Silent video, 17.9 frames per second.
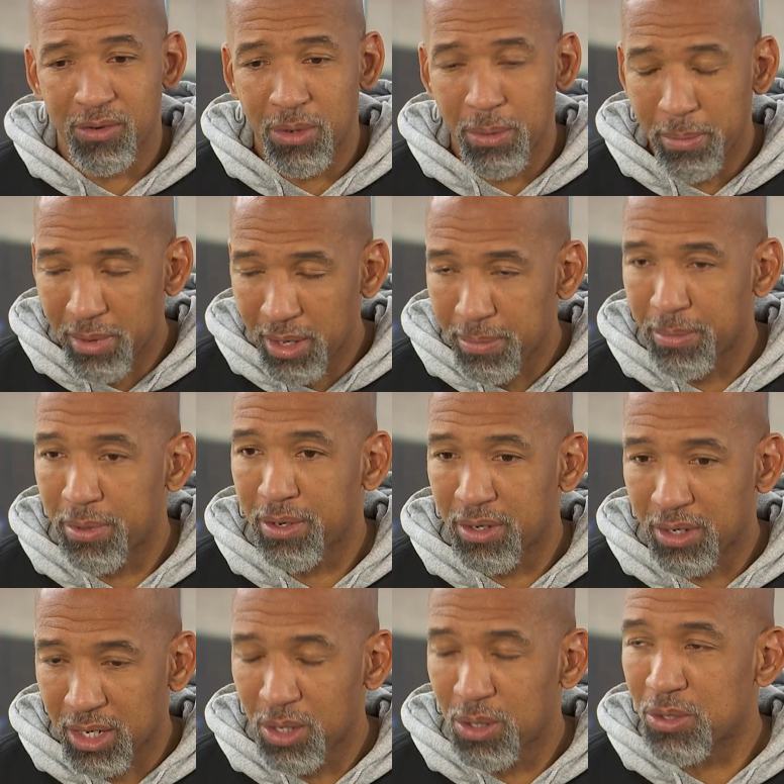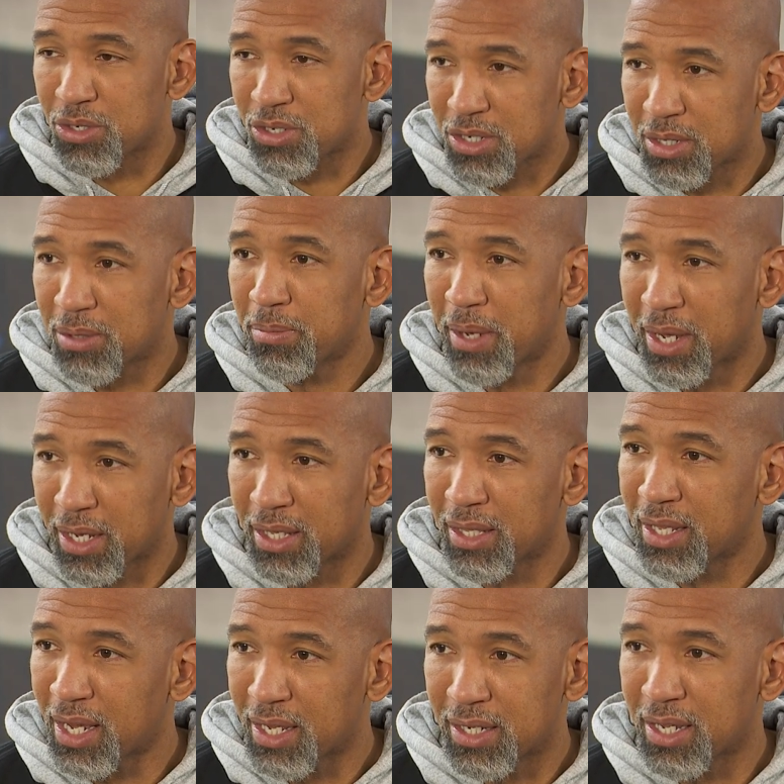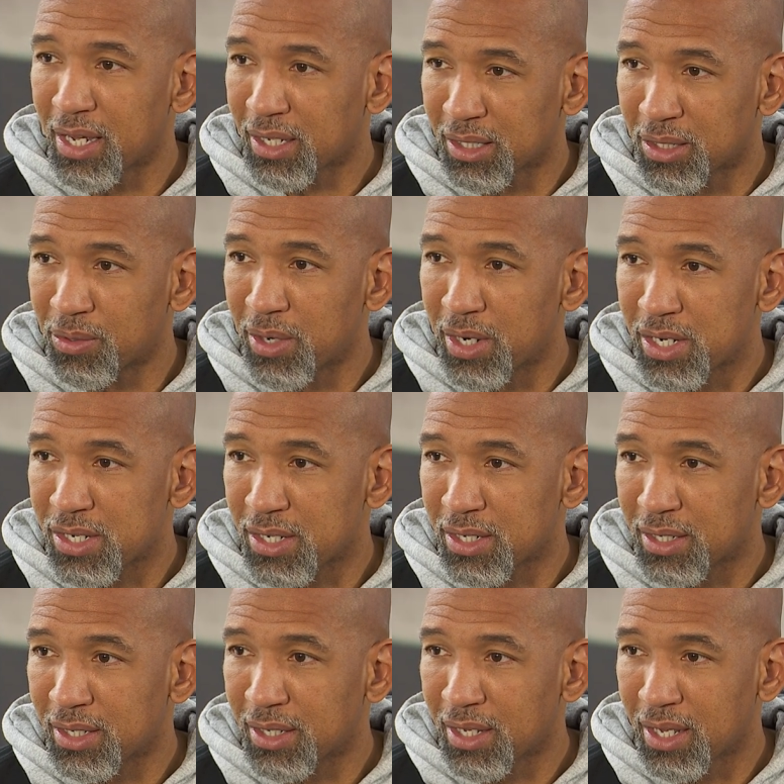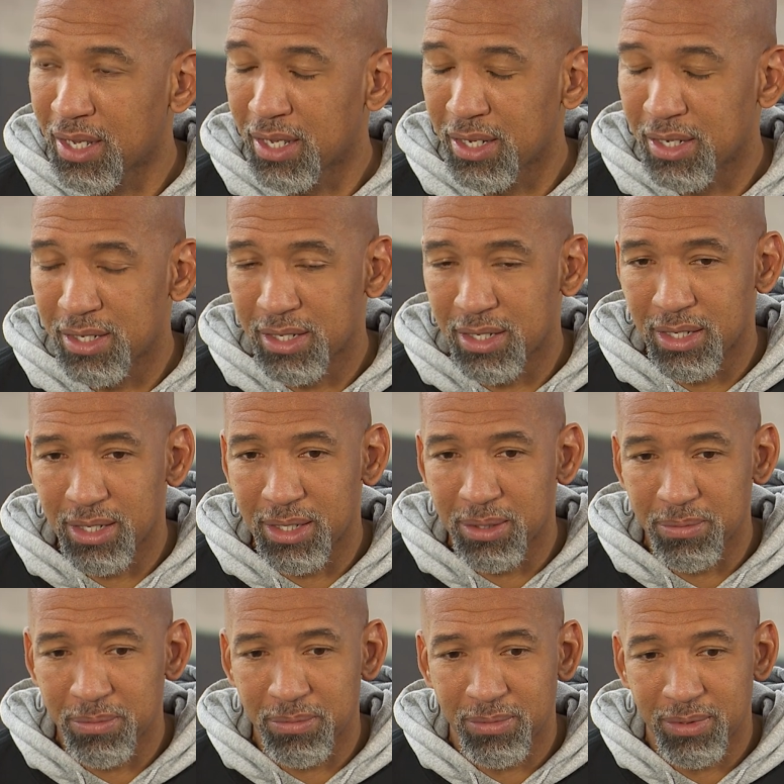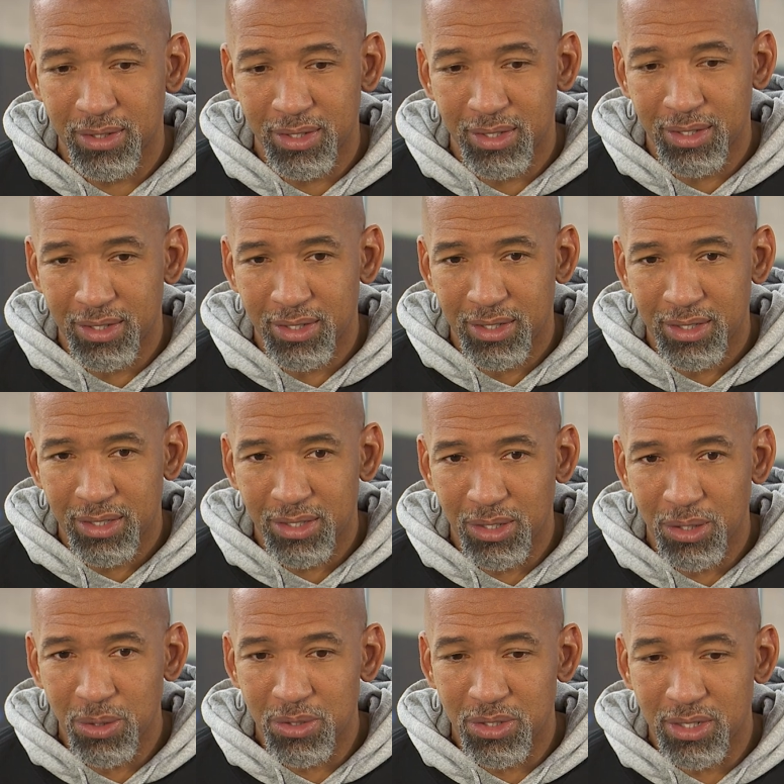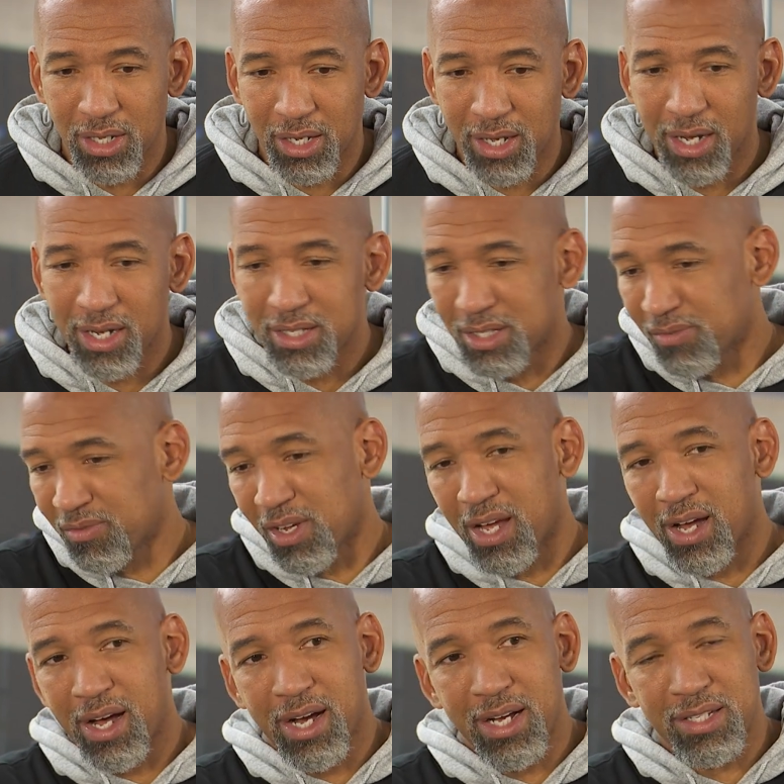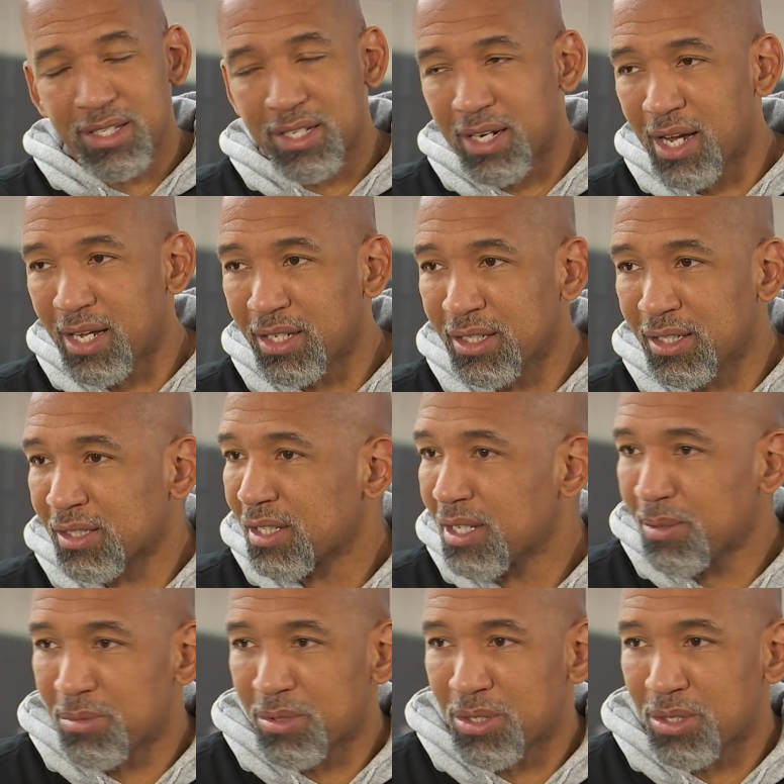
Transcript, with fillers: remember Coach making that declaration, and um, those are the kinds of guys that I looked up